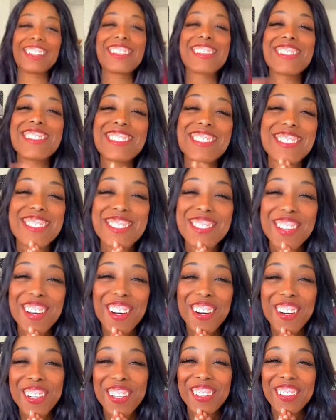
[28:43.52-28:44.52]
This is
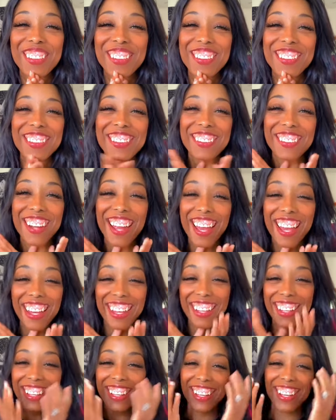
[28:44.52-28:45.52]
so
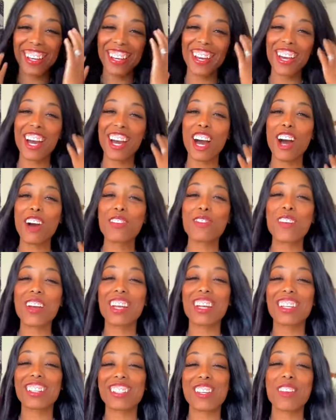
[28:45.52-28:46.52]
great. Oh
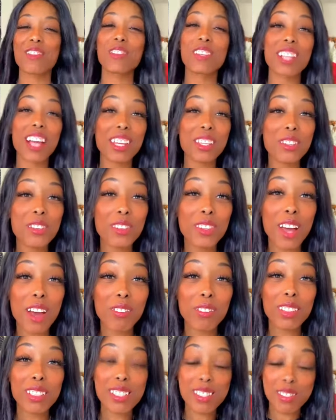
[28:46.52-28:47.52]
my gosh, I'm glad you
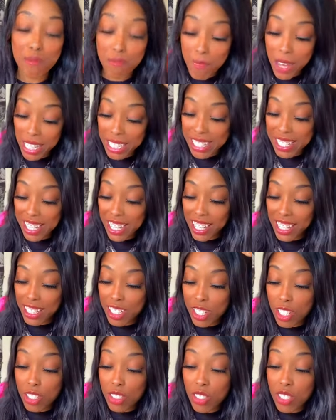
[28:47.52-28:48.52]
love this
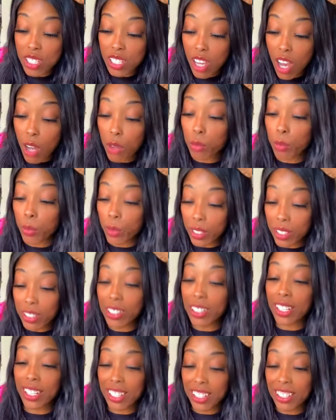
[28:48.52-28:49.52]
message.
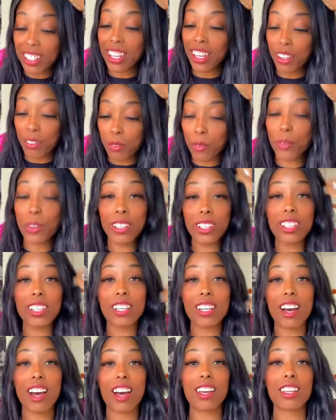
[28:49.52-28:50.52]
It
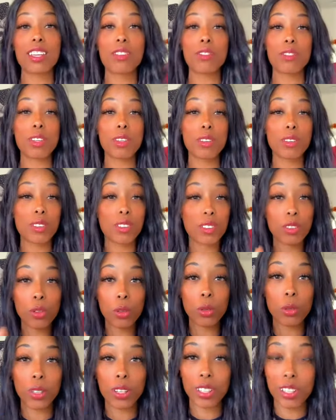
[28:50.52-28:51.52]
really got even
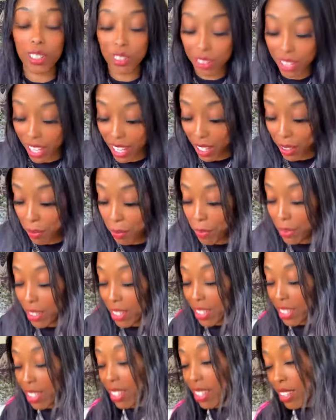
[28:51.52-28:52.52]
cooler, okay?
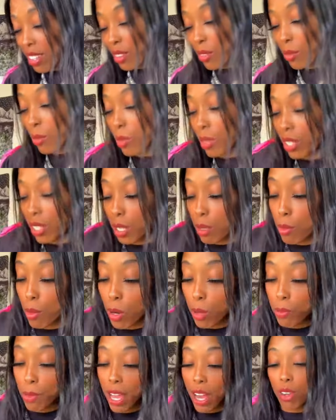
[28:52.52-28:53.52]
Really
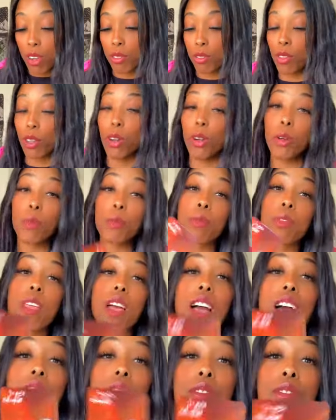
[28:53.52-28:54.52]
more powerful.
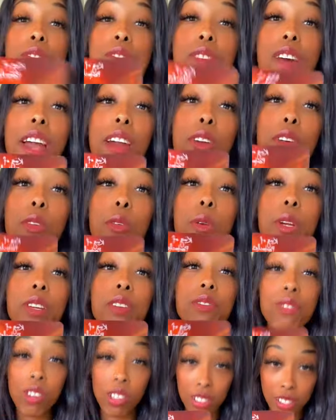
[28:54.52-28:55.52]

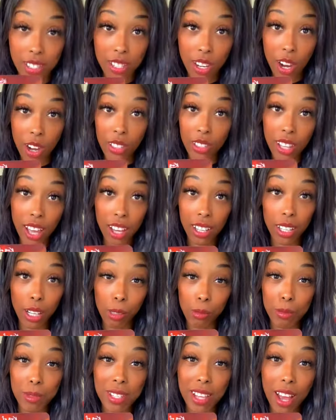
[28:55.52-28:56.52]
Very first card that
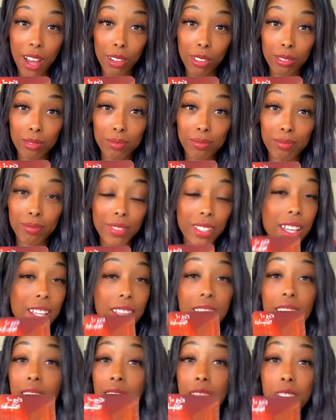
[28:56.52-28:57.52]
comes out.
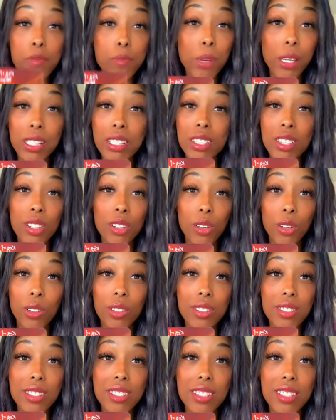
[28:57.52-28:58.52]
King of
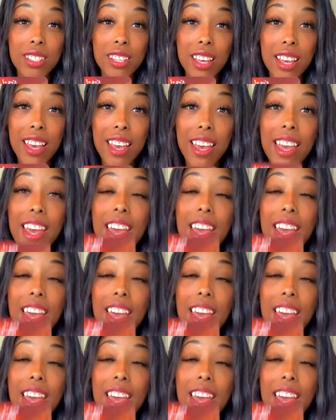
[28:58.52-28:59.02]
Pentacles.